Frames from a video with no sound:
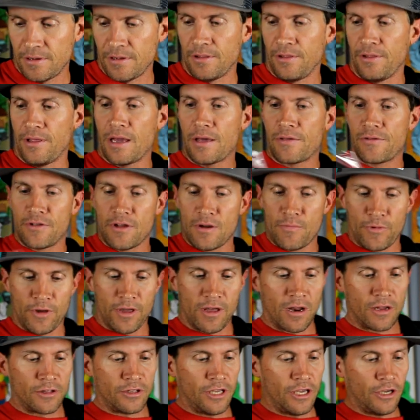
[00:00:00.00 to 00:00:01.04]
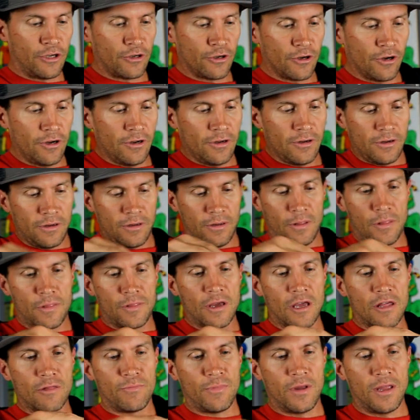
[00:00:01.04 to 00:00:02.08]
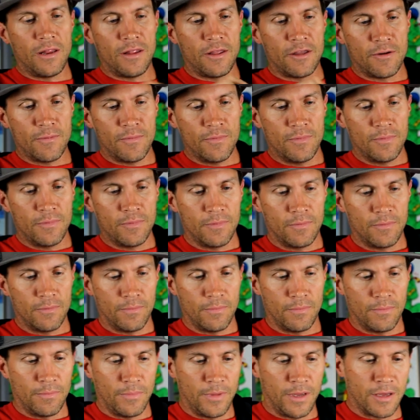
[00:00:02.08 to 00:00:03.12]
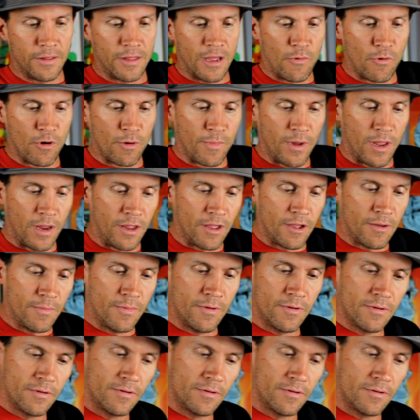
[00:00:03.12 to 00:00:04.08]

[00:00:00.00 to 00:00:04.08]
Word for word: Next up, we got a t-shirt in size medium because I wear medium.